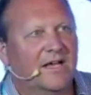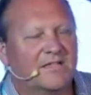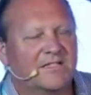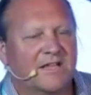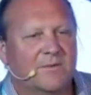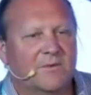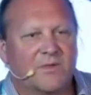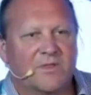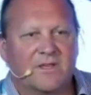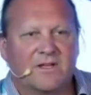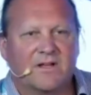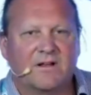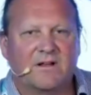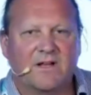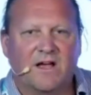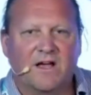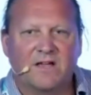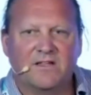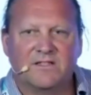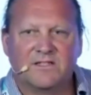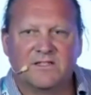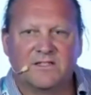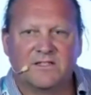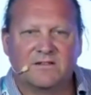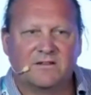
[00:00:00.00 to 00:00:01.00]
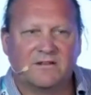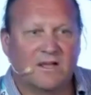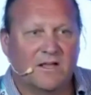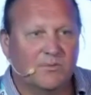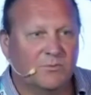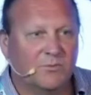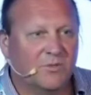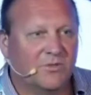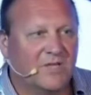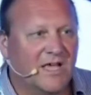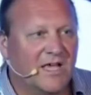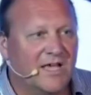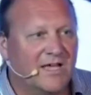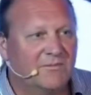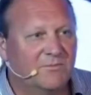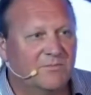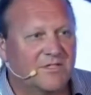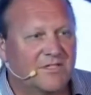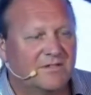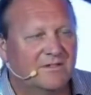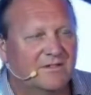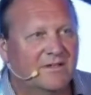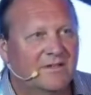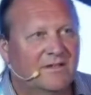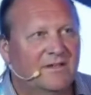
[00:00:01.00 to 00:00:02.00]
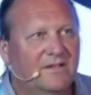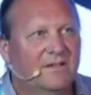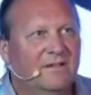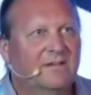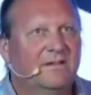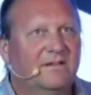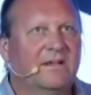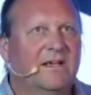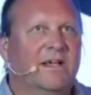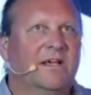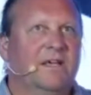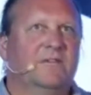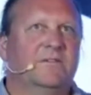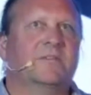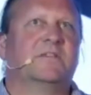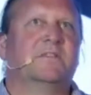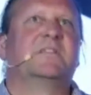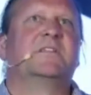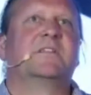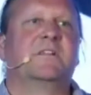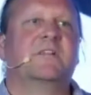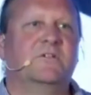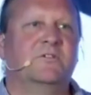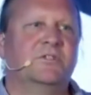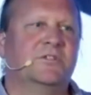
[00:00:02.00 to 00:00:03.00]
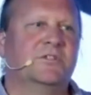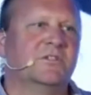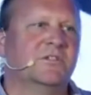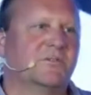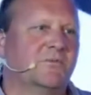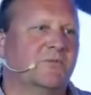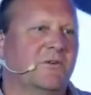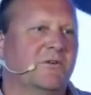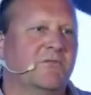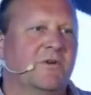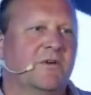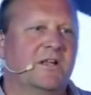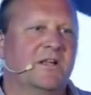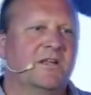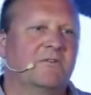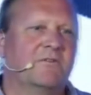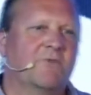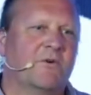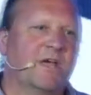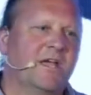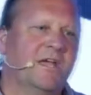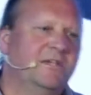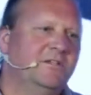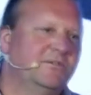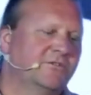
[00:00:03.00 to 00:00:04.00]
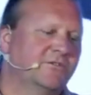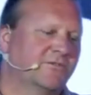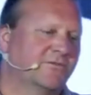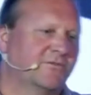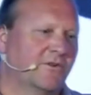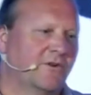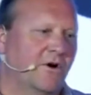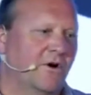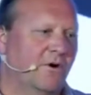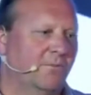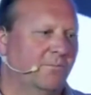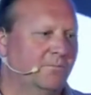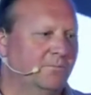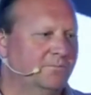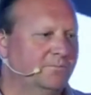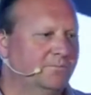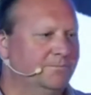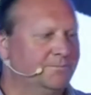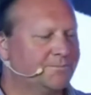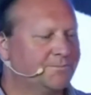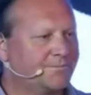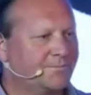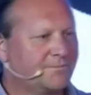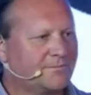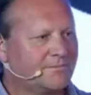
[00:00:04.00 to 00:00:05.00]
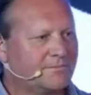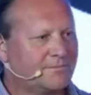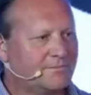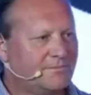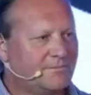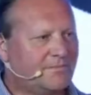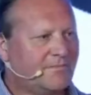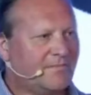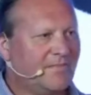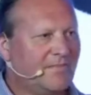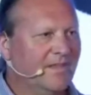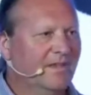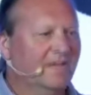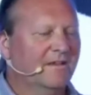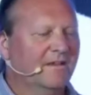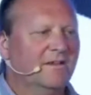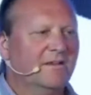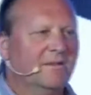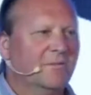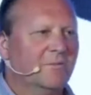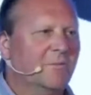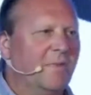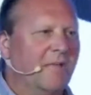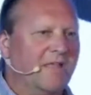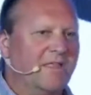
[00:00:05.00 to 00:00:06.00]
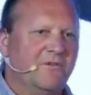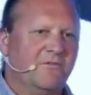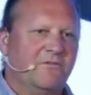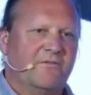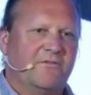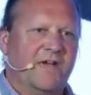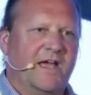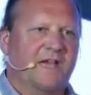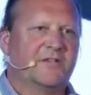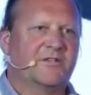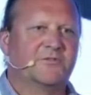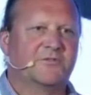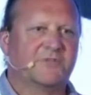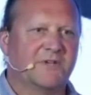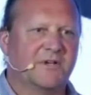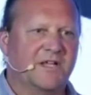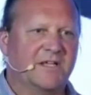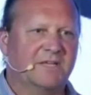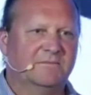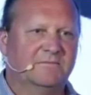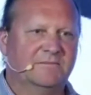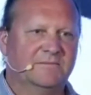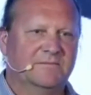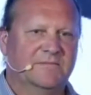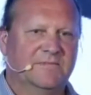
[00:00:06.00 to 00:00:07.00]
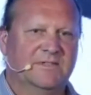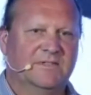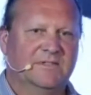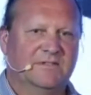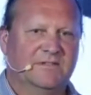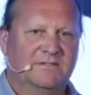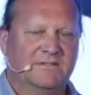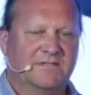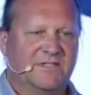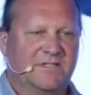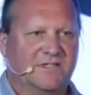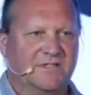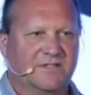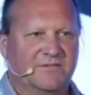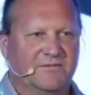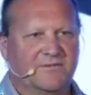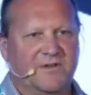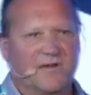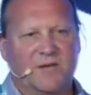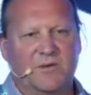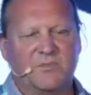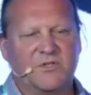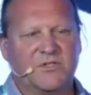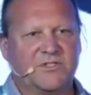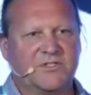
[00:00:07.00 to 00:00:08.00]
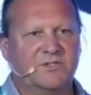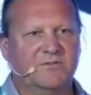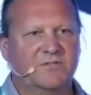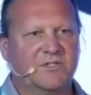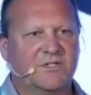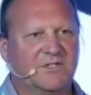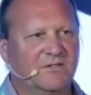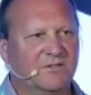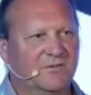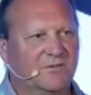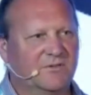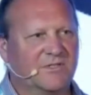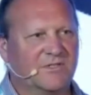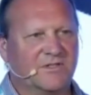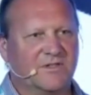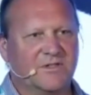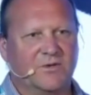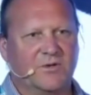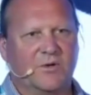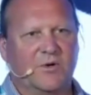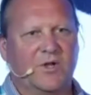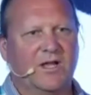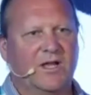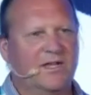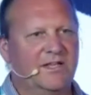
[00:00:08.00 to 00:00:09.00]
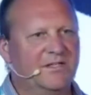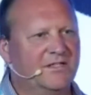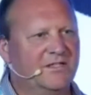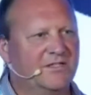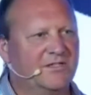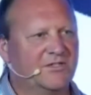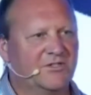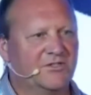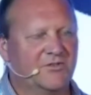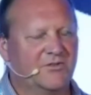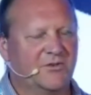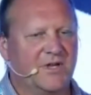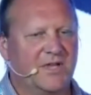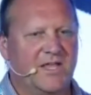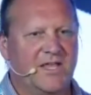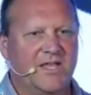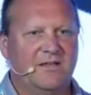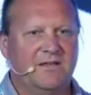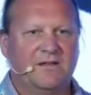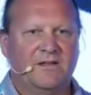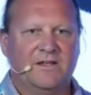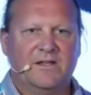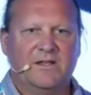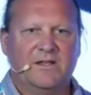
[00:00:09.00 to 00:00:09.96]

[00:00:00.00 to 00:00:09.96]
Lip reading: Some of the clients are global names, and the solutions we're running range from manufacturing to pharmaceutical to the oil industry